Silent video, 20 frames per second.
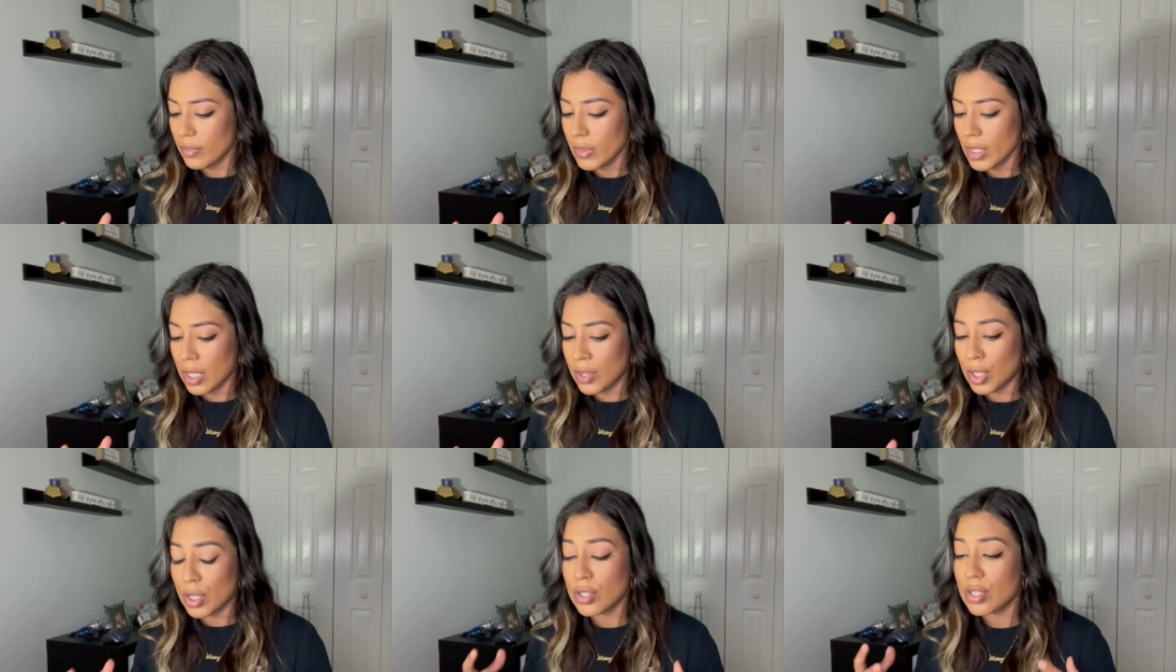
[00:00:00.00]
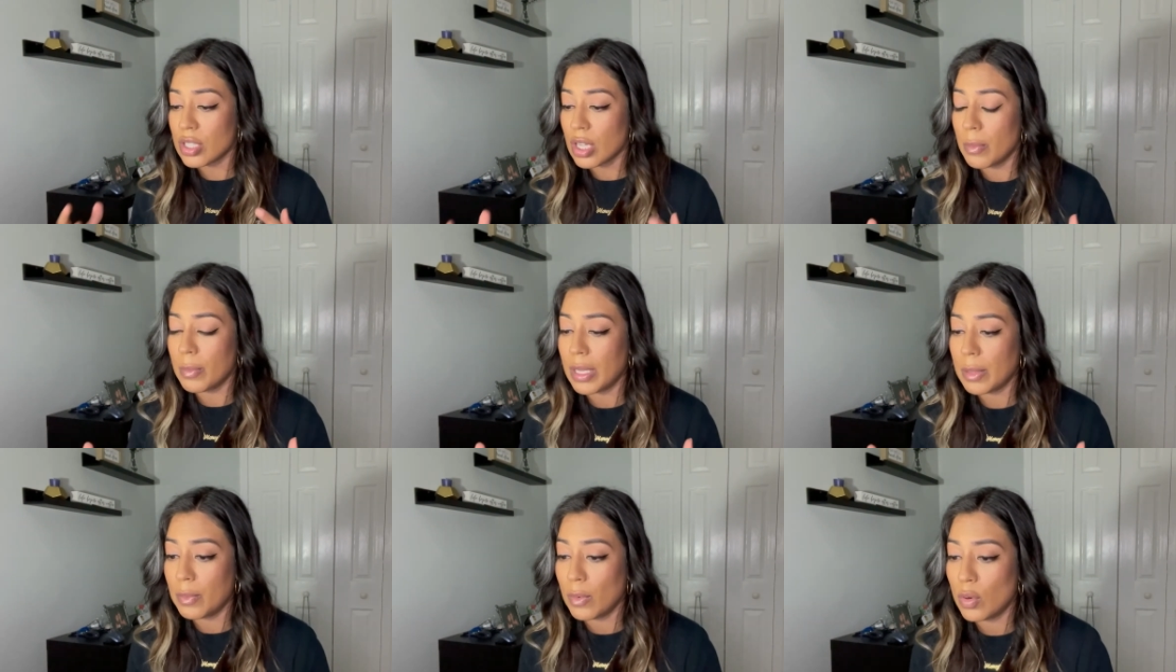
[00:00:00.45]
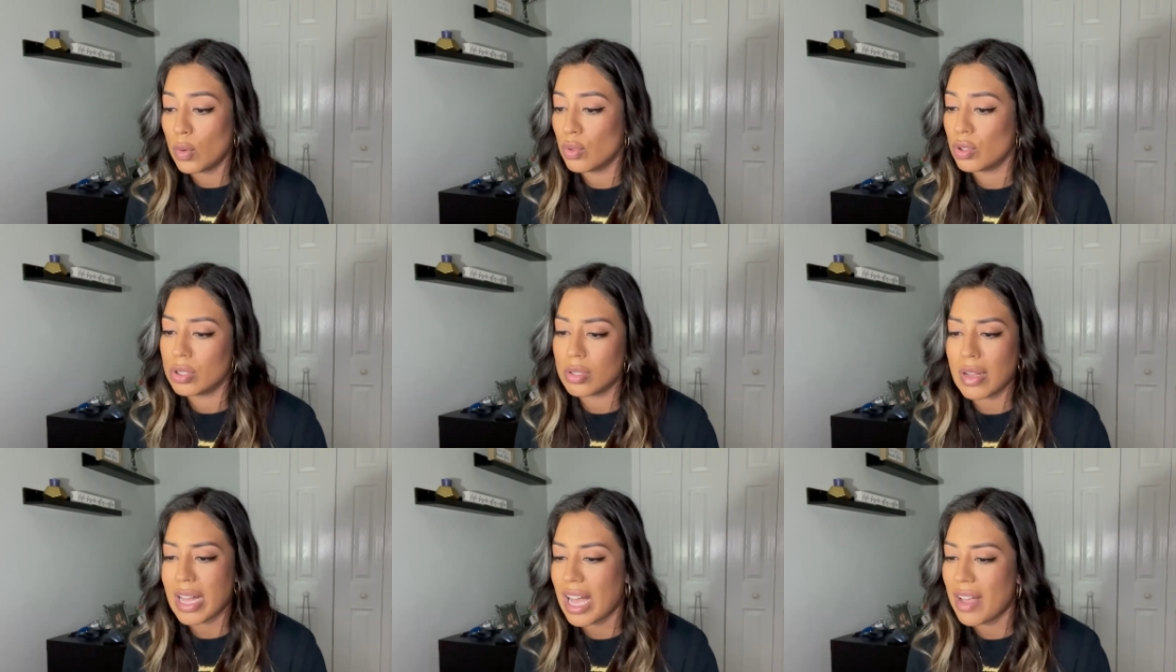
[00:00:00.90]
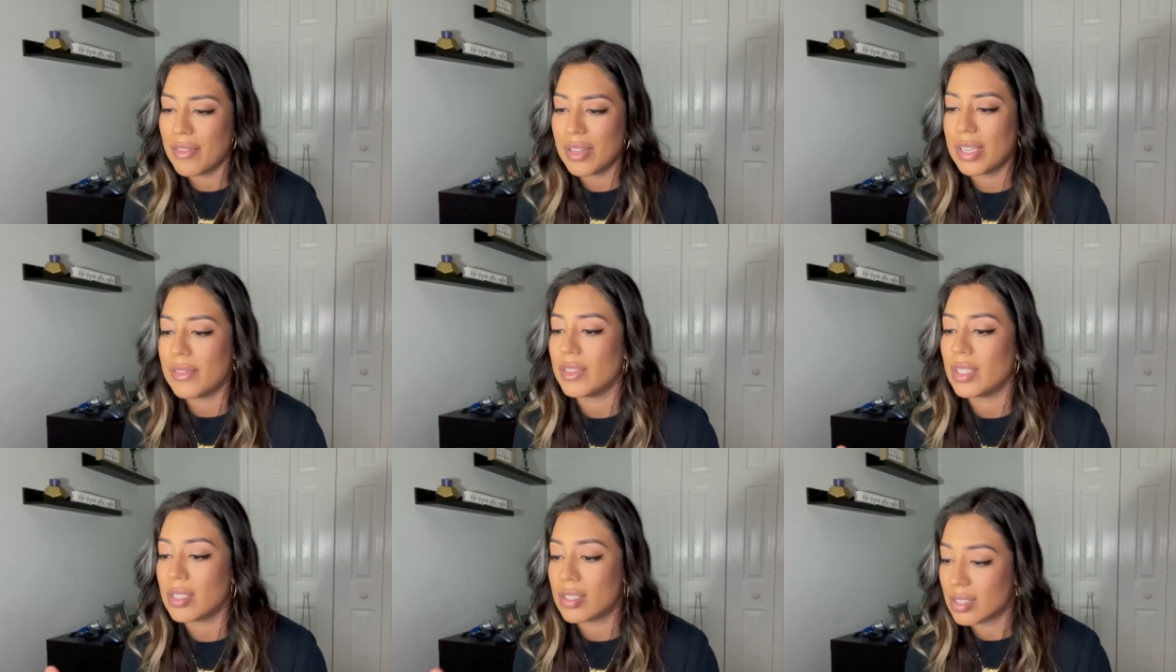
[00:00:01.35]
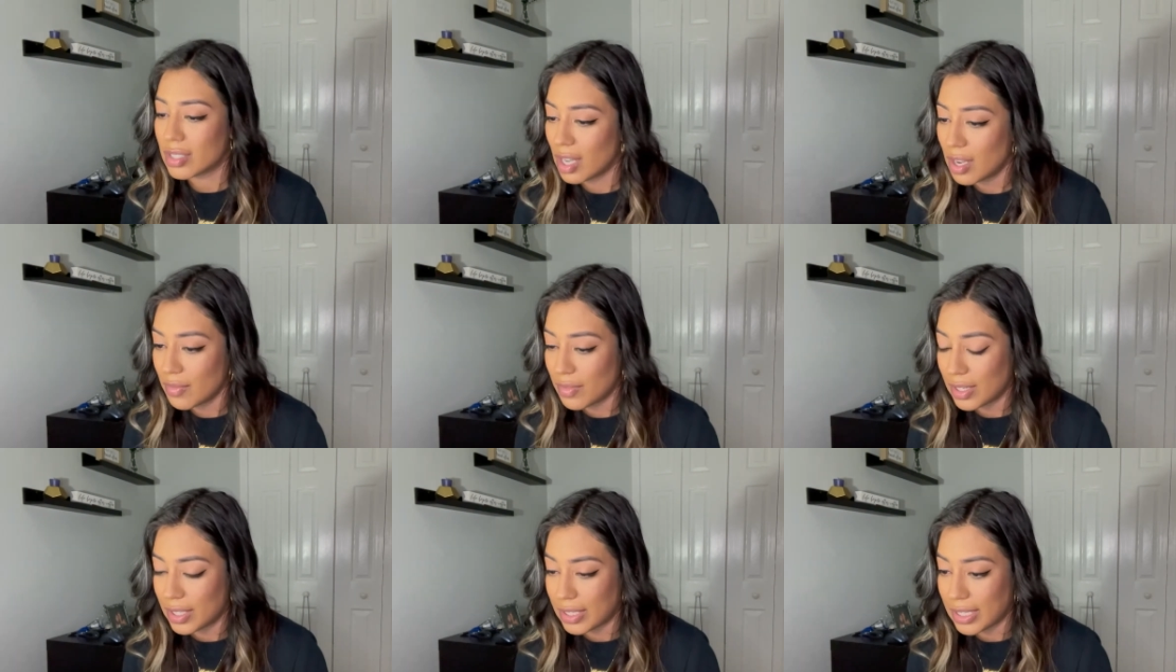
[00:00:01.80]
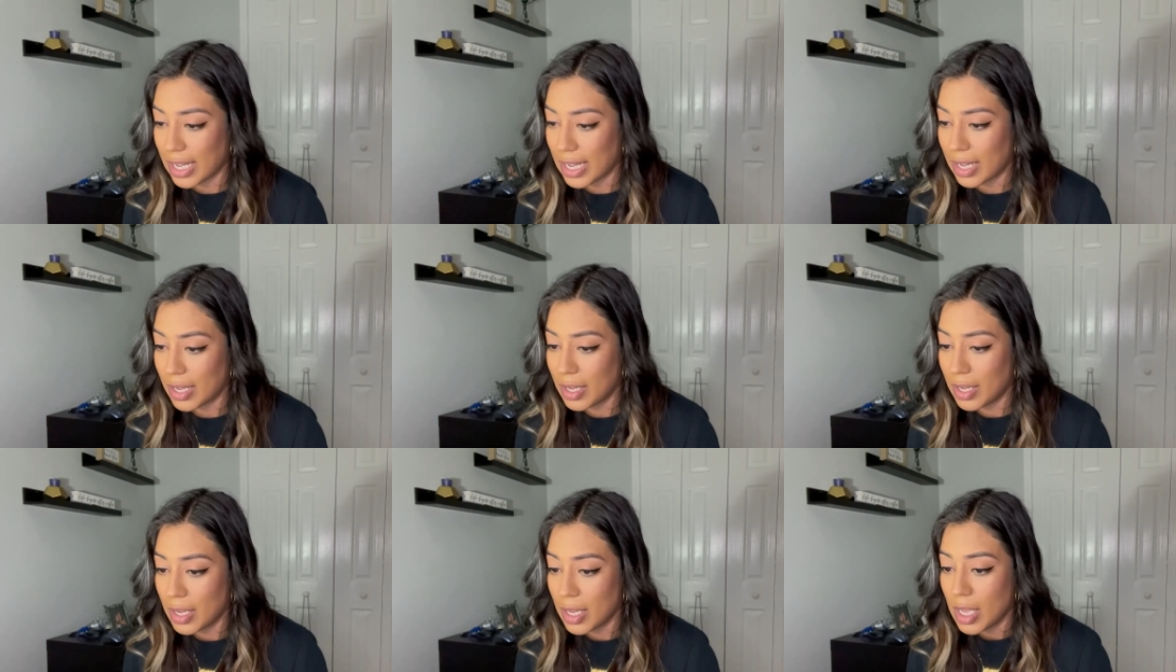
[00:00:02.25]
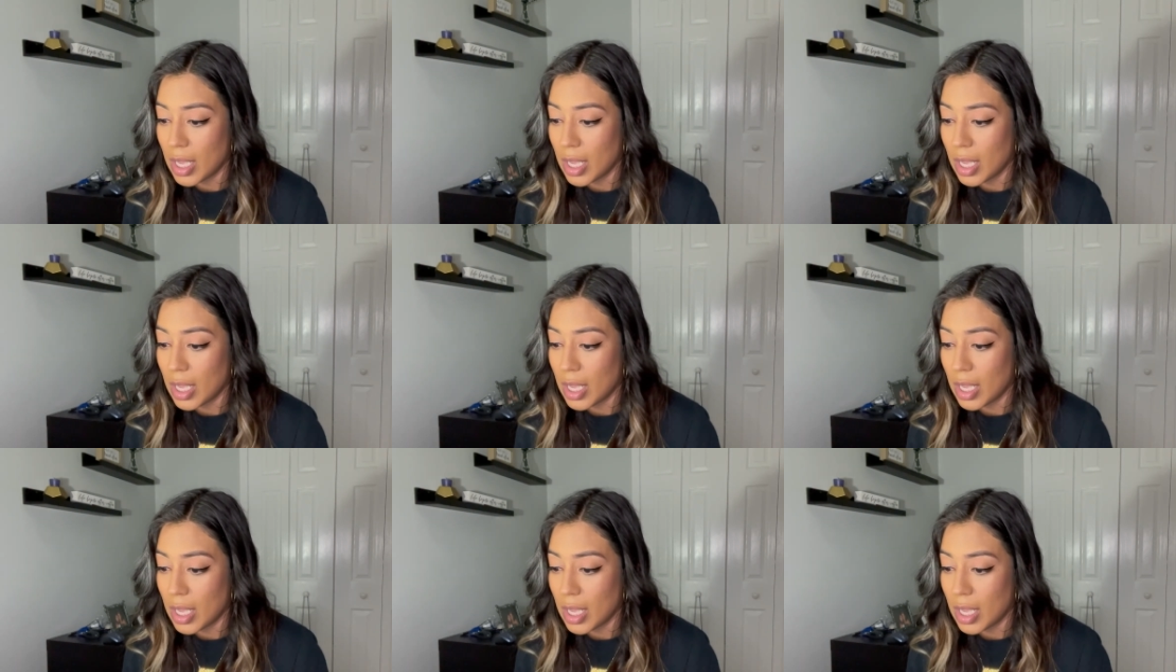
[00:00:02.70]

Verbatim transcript: there's some people who still haven't even discovered that